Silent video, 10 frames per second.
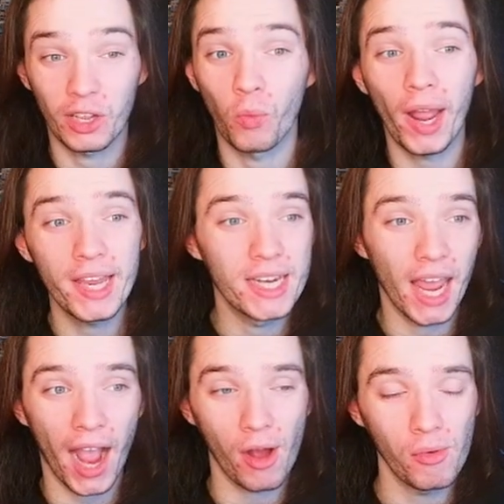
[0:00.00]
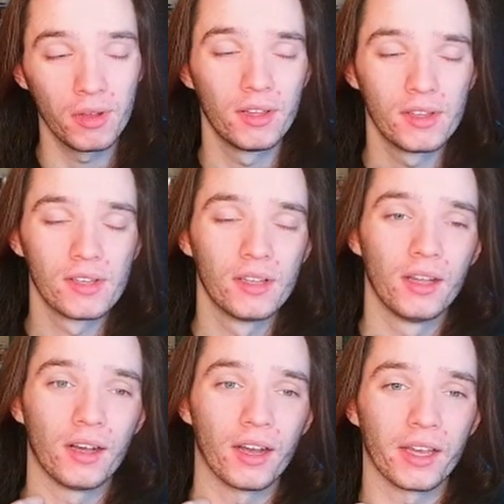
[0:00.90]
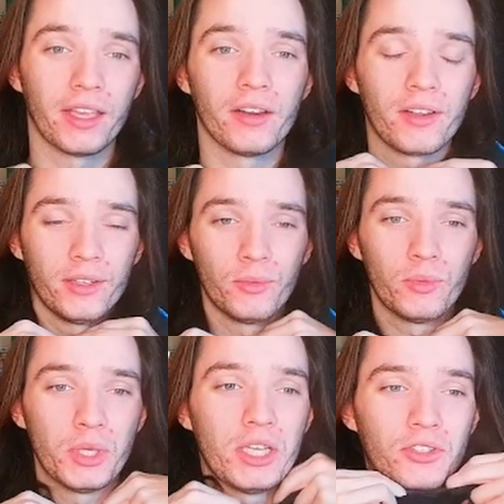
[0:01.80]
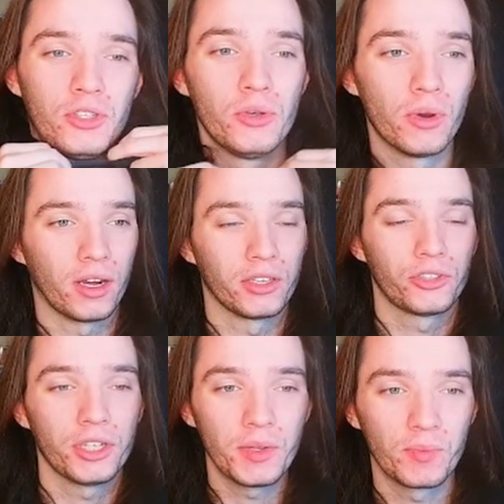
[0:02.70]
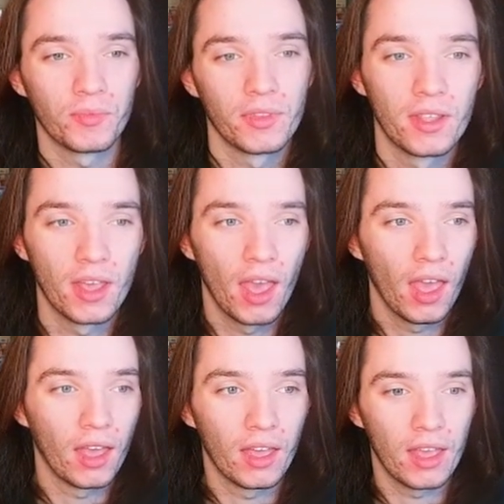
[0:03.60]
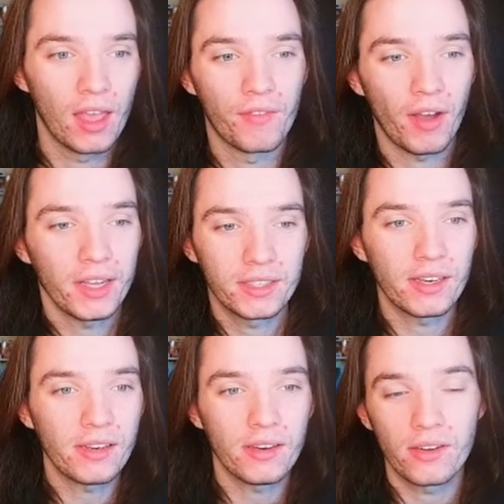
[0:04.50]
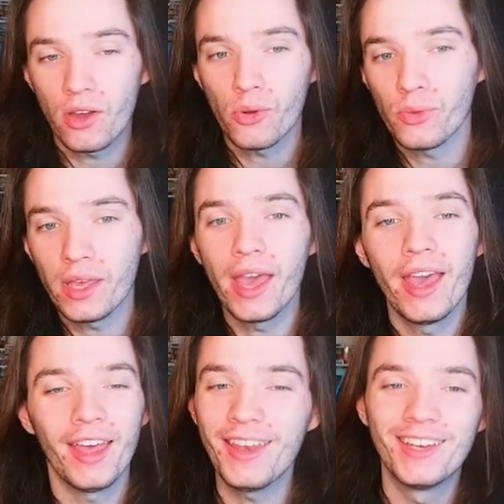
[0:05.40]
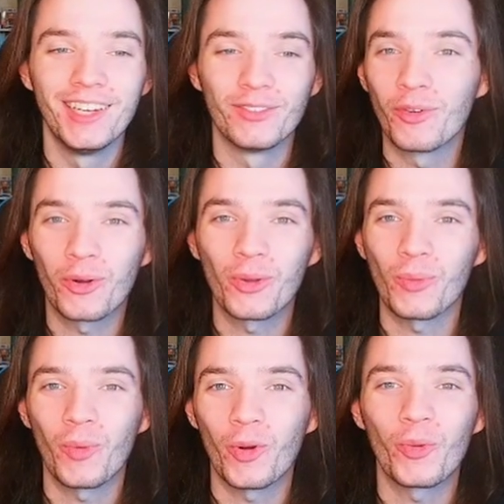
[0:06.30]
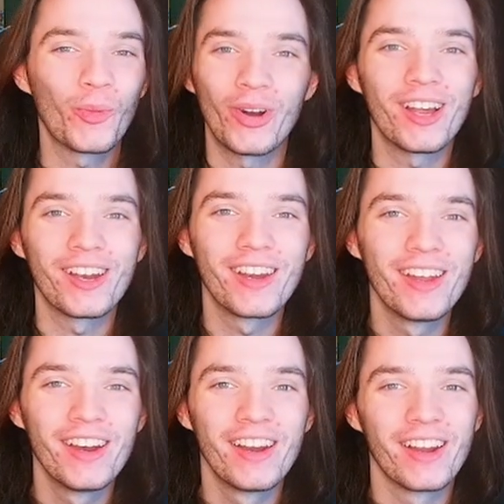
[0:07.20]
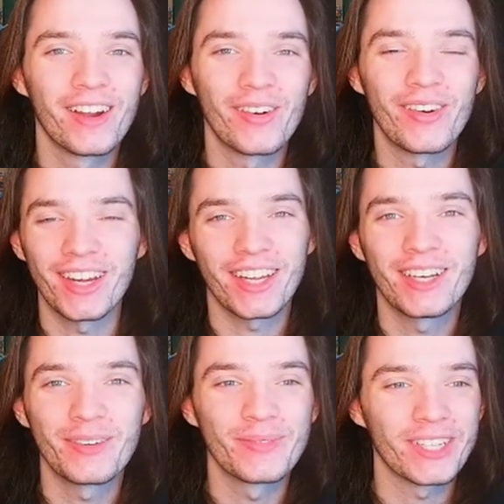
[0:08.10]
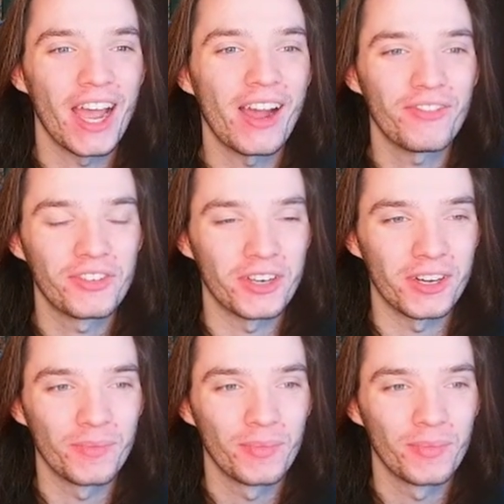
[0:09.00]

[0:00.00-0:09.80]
right now, here in week 200, if I didn't know the end of World War One and what comes after,